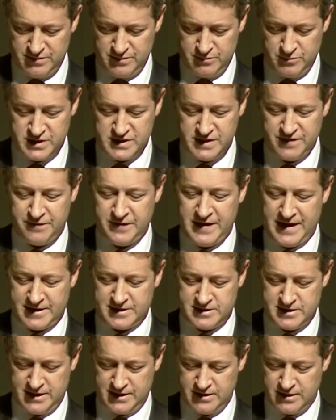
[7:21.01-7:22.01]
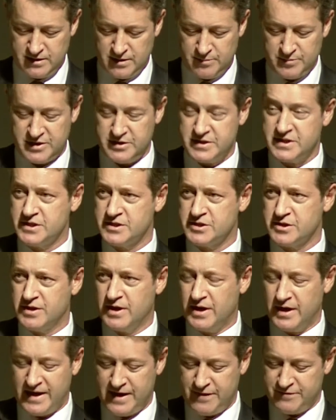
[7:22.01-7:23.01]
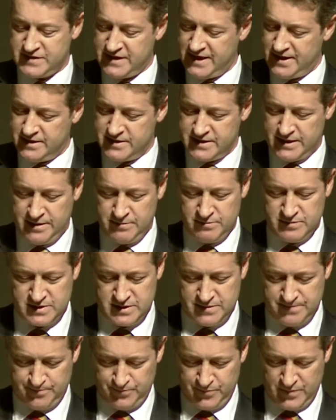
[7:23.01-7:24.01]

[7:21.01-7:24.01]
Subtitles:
which in fact said the competition should only have 10 teams.